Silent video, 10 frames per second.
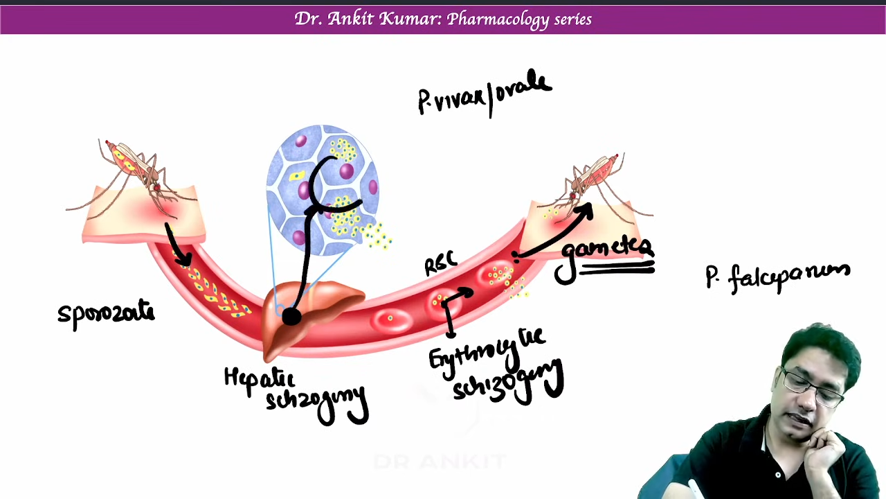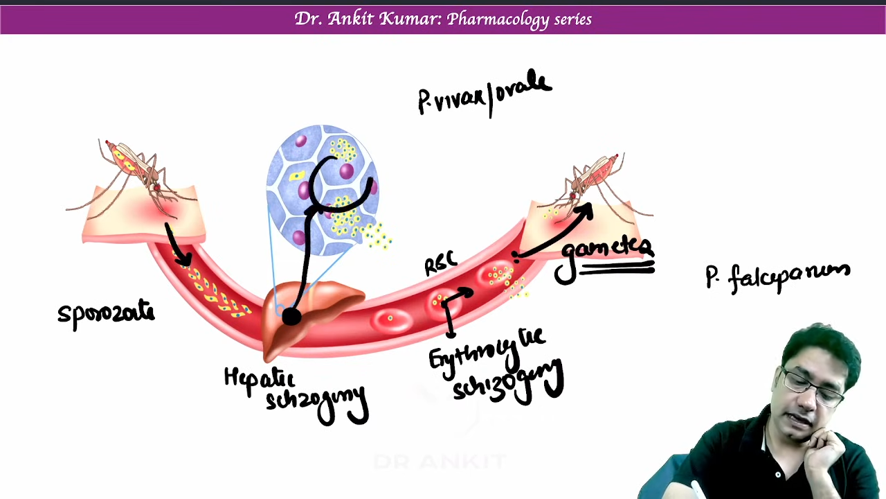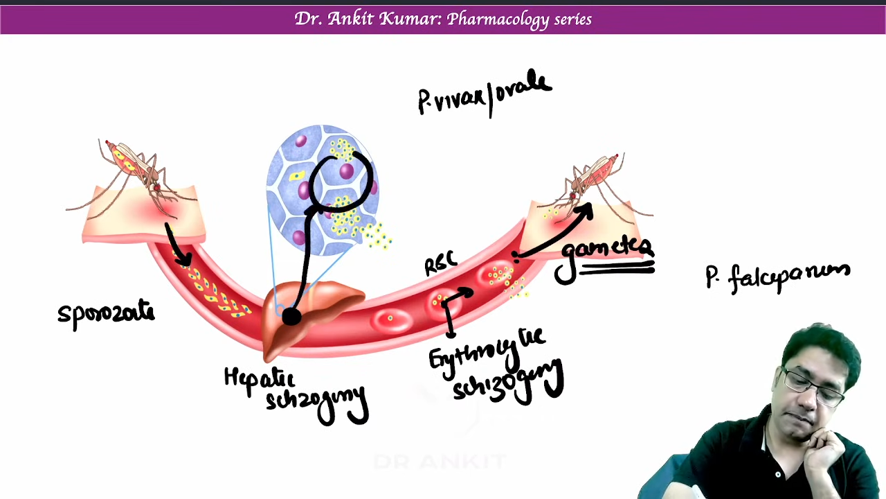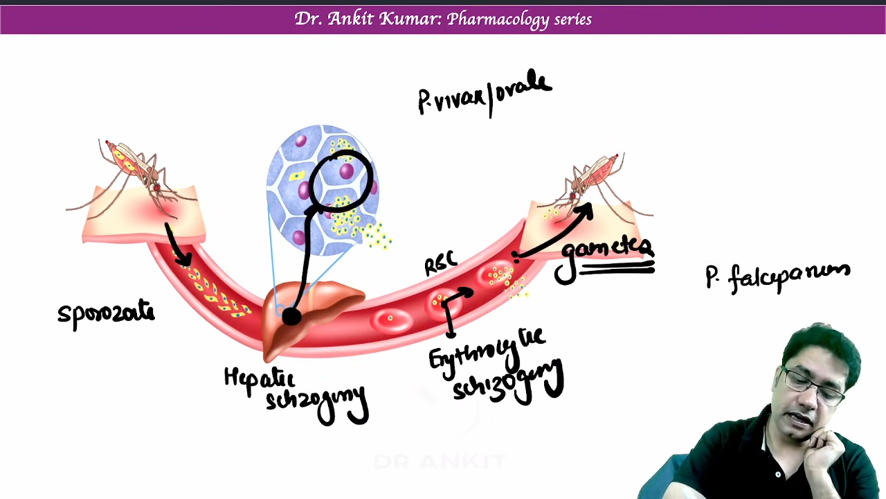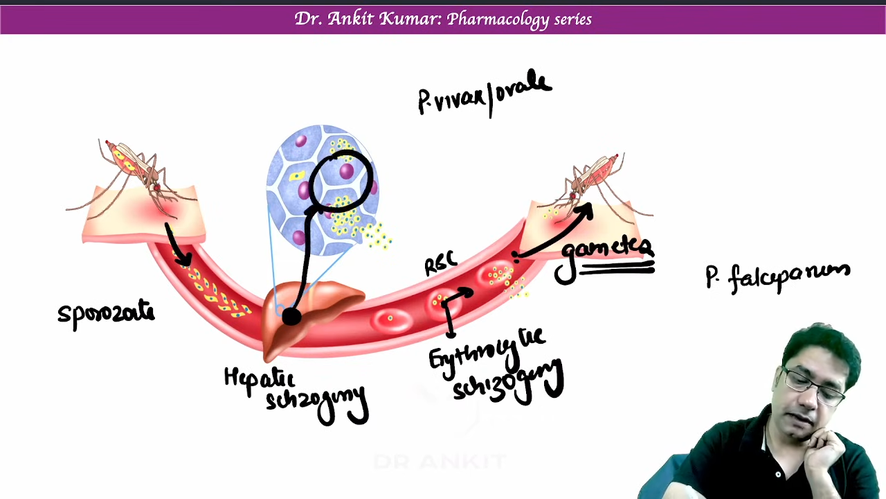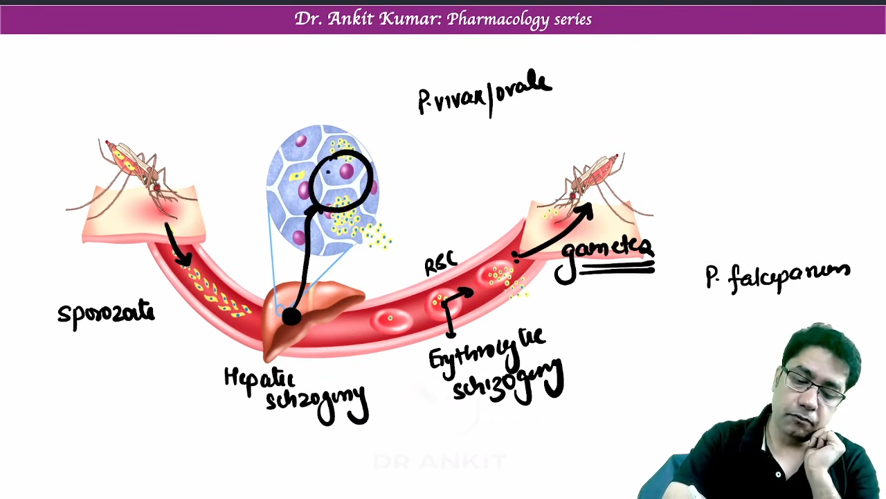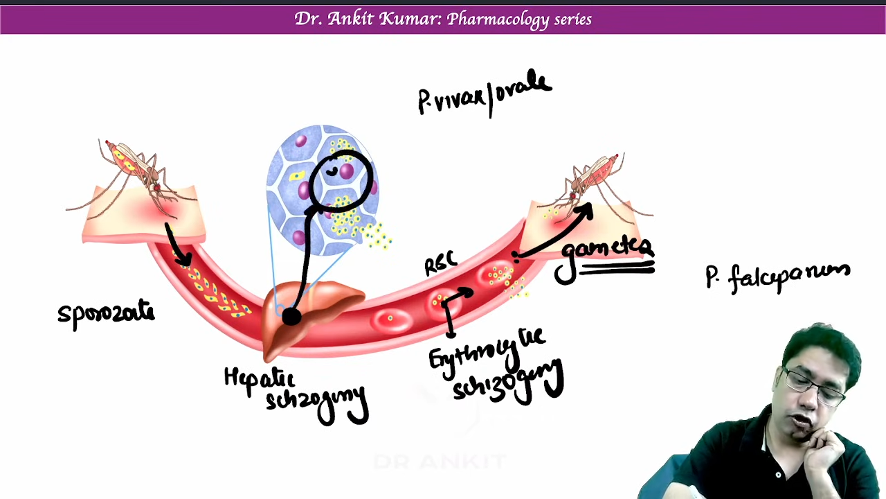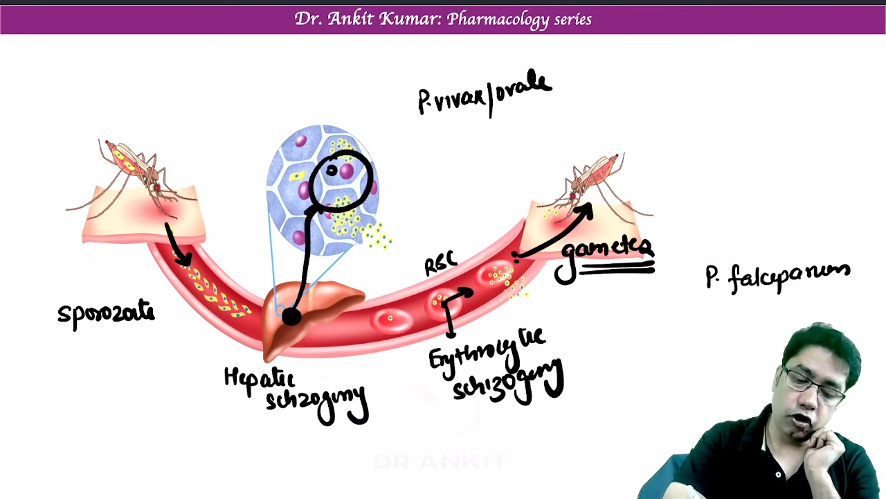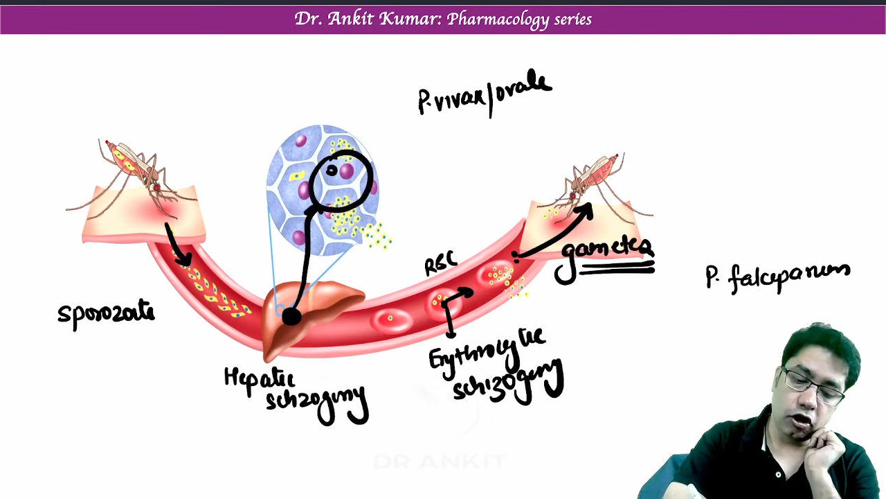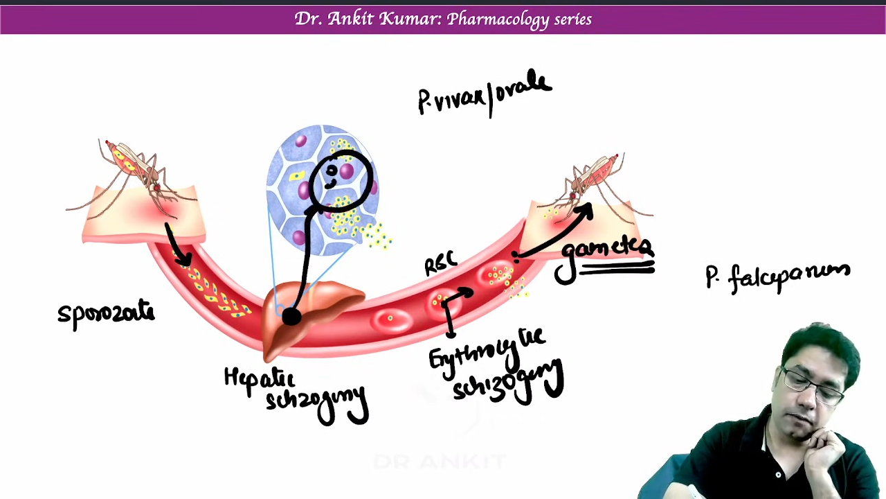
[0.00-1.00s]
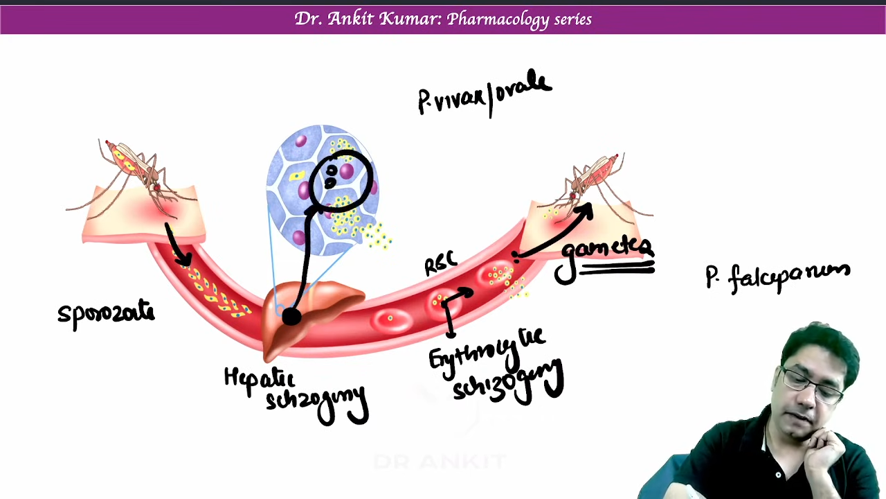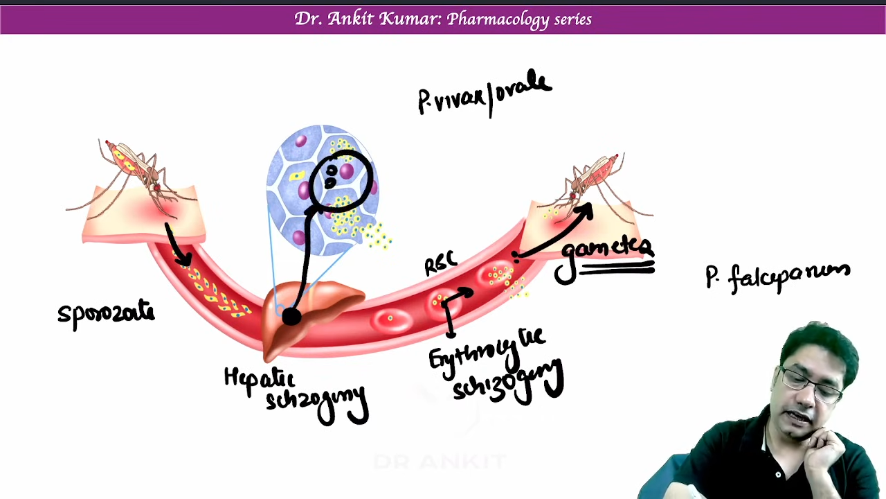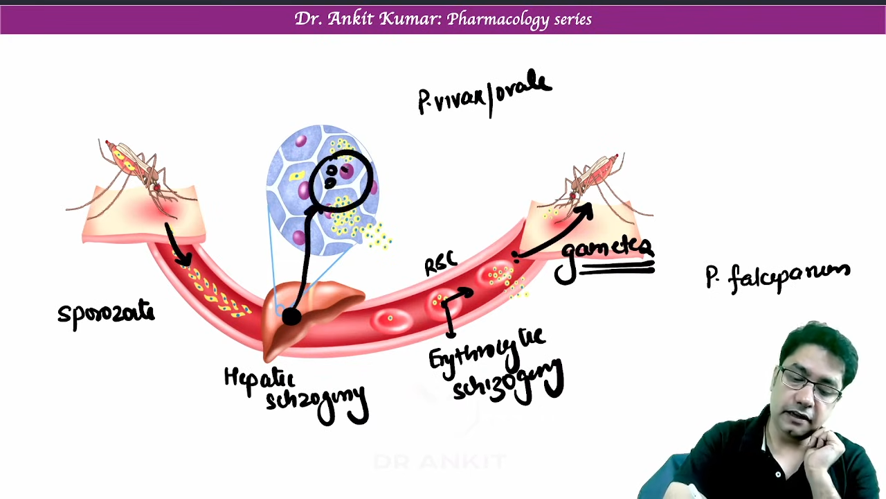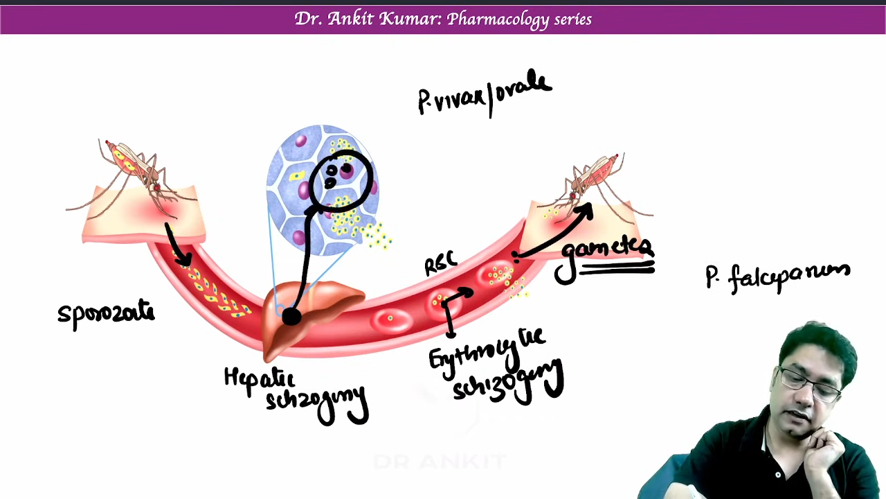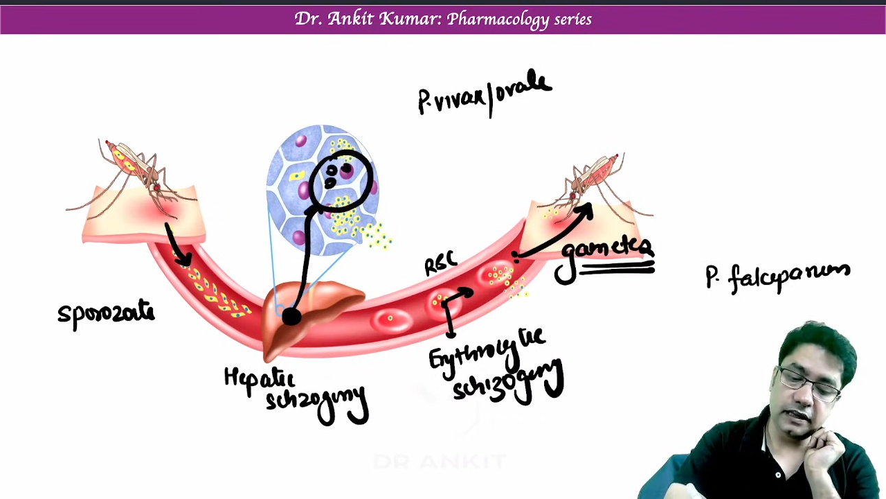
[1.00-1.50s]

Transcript: they become dormant.